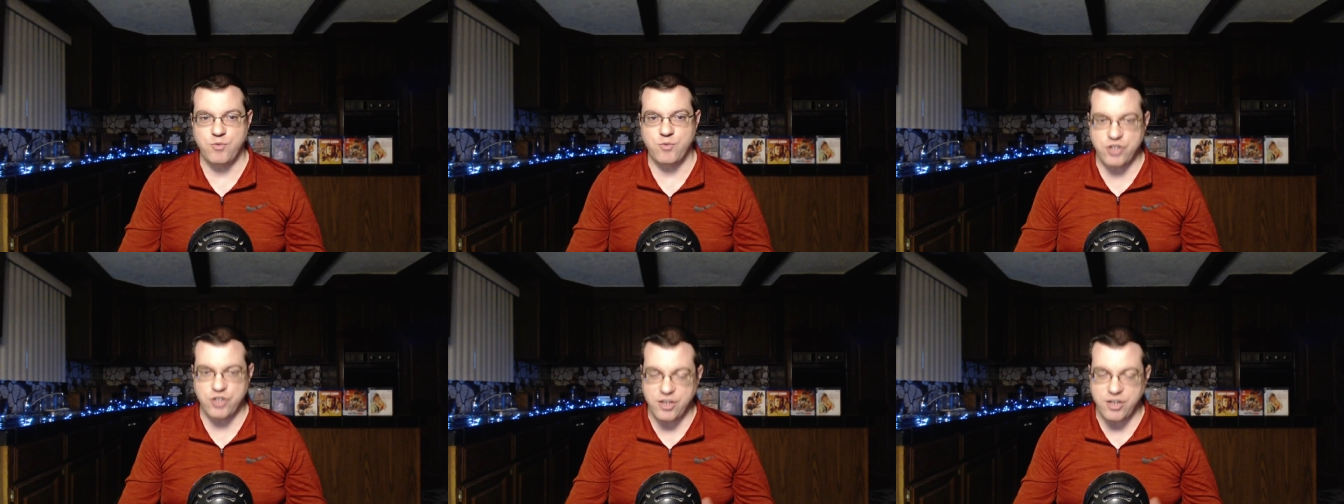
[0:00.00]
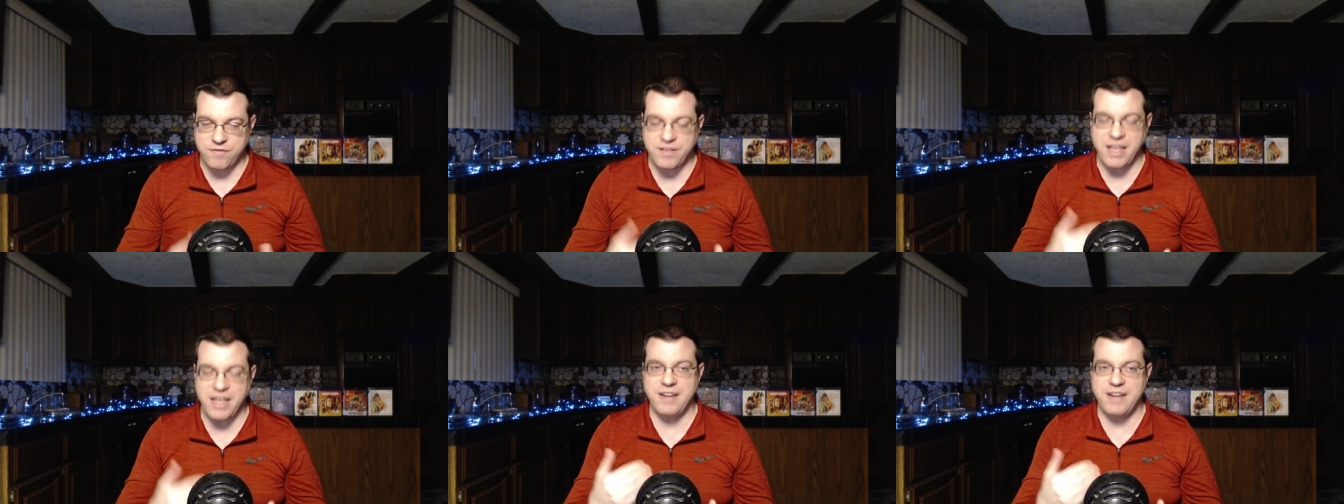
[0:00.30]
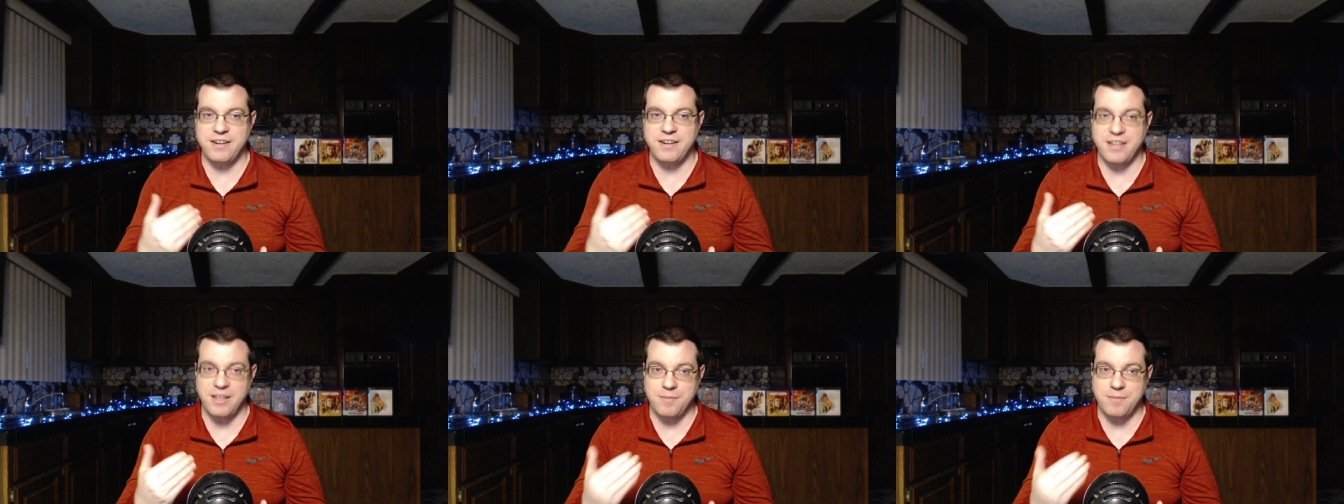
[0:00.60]
which have
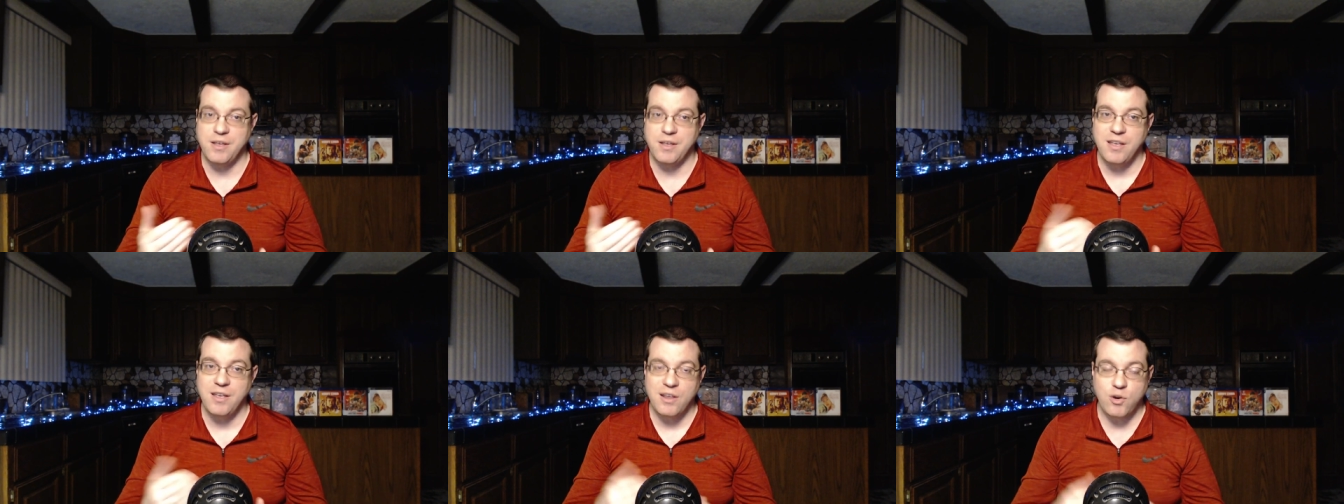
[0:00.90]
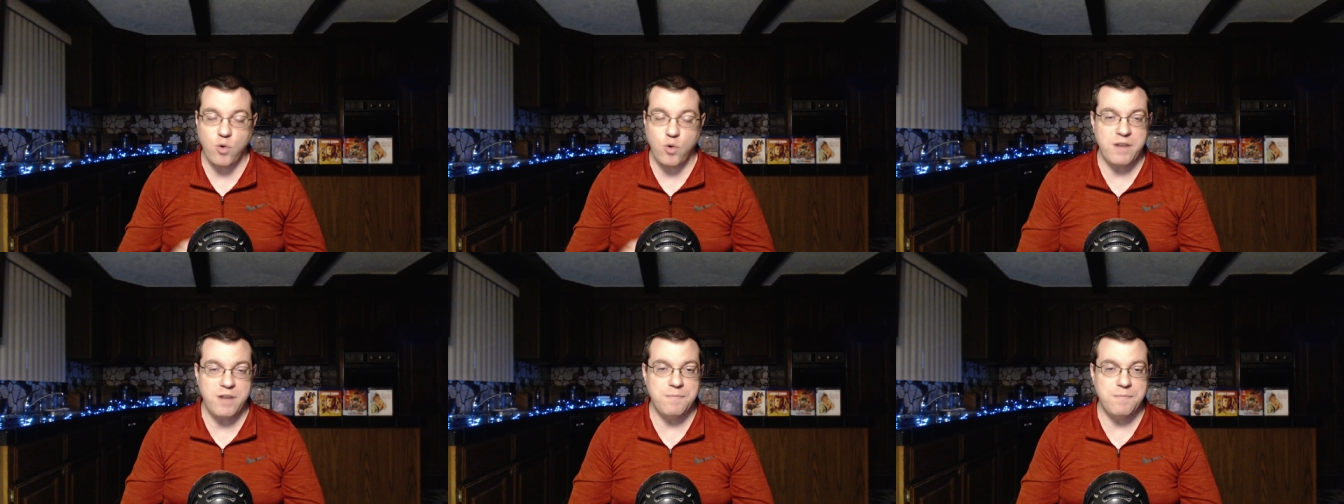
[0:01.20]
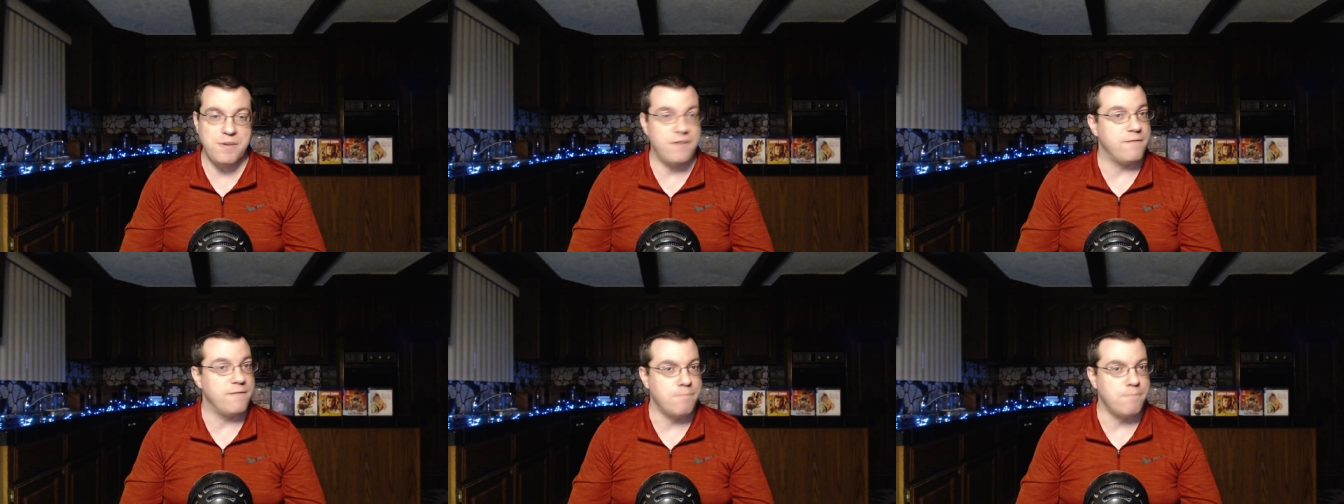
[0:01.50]
gained him quite a
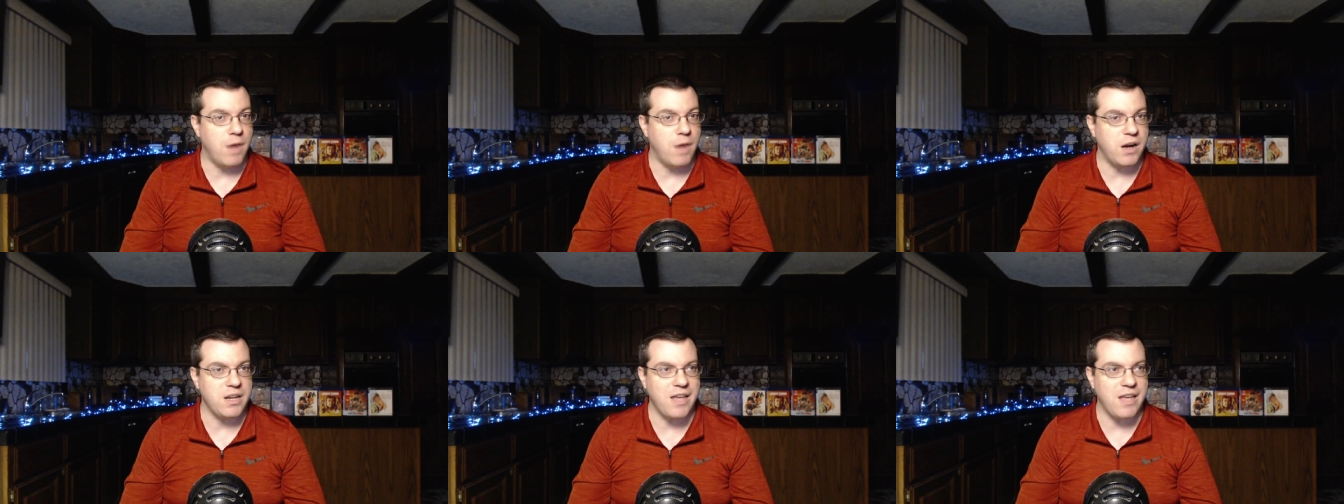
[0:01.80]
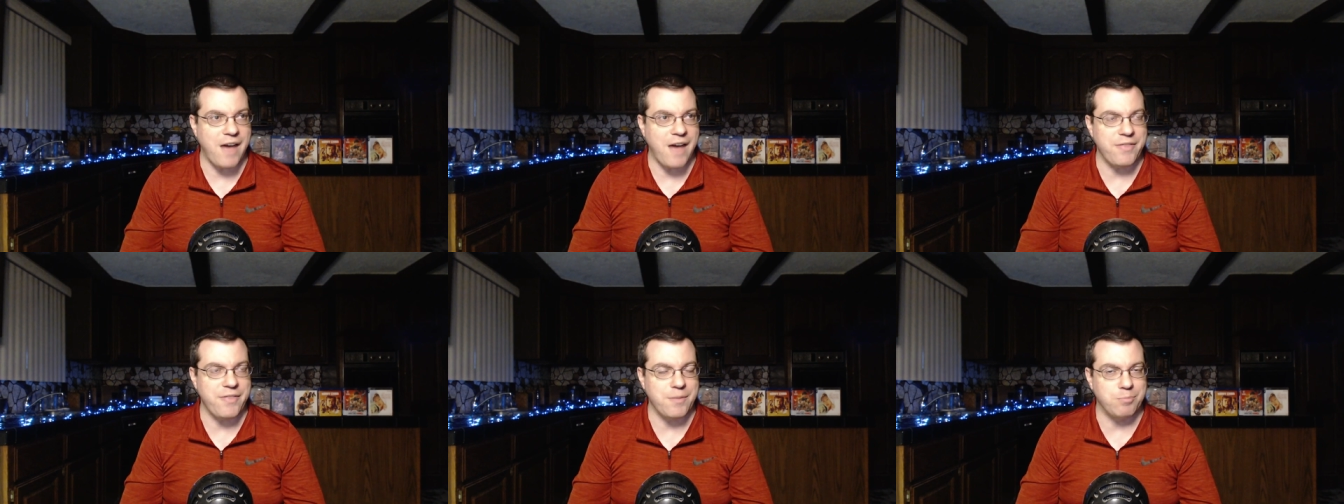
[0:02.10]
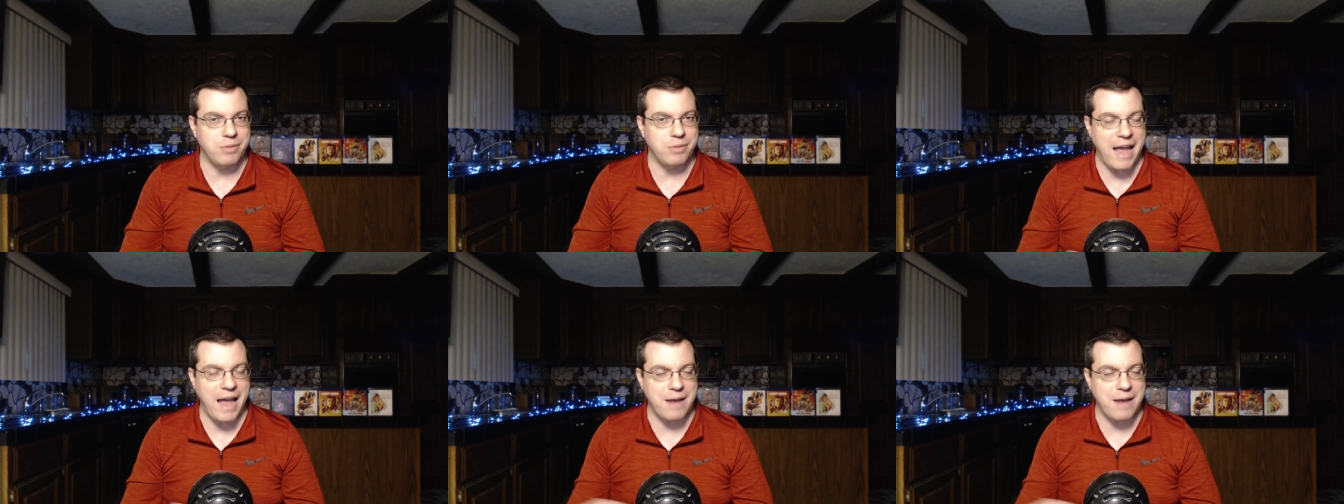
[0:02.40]
bit of money on the
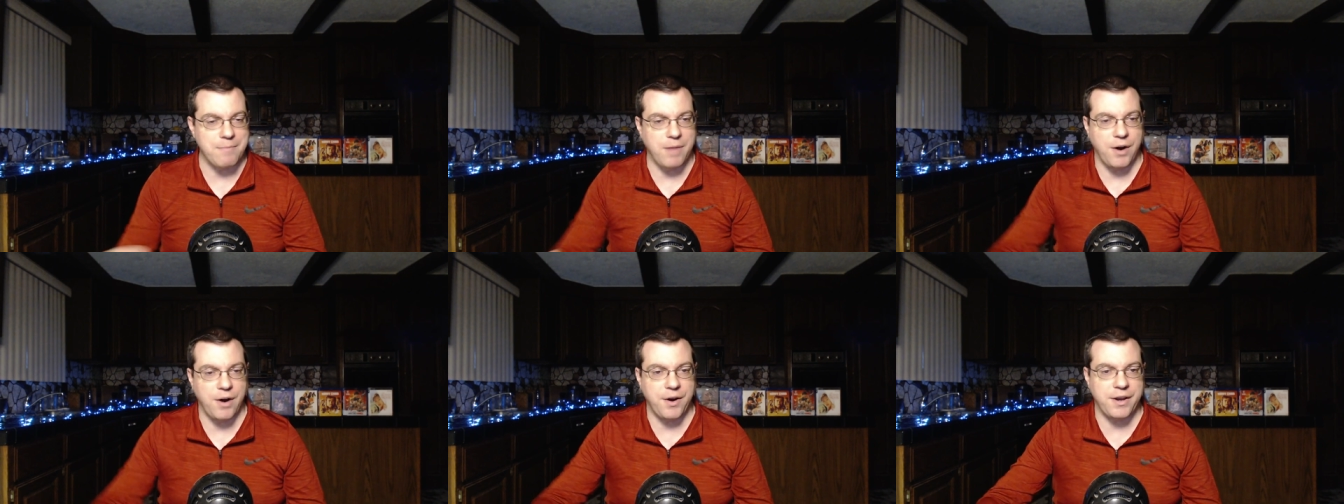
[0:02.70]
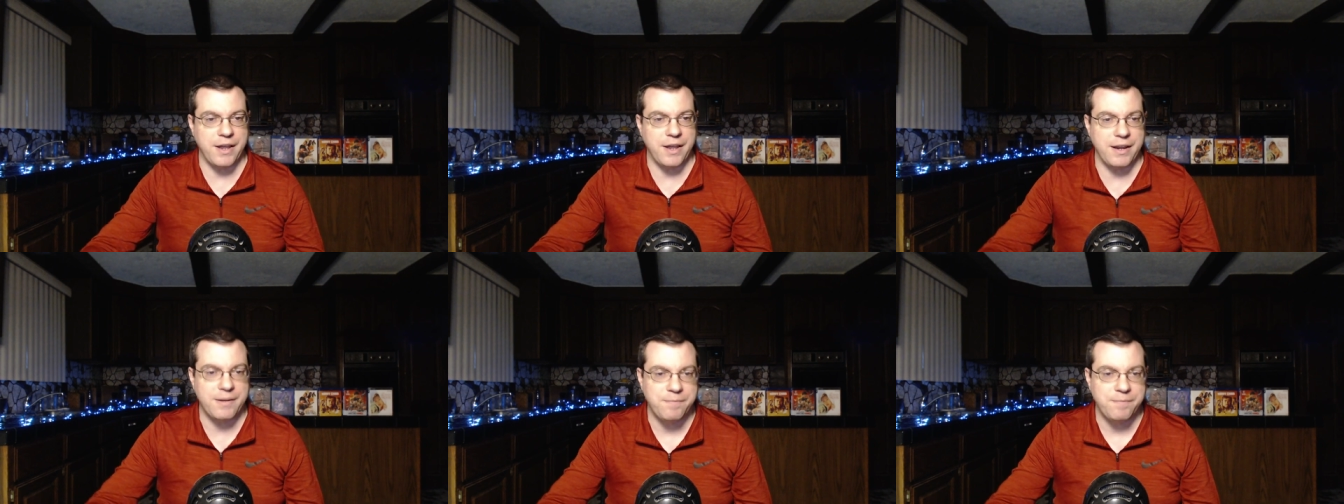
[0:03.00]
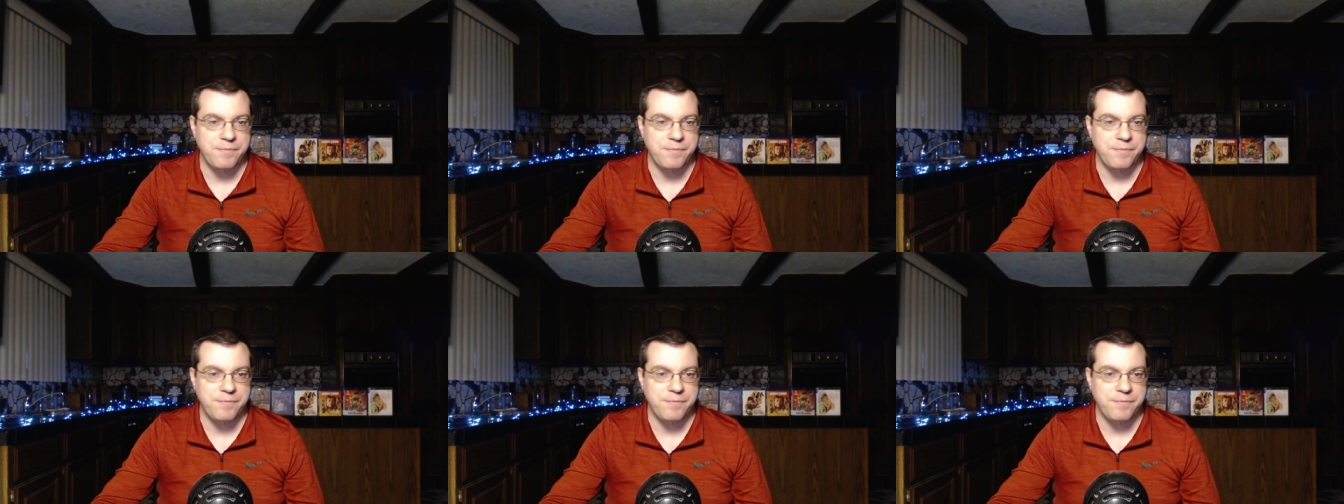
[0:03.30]
black market.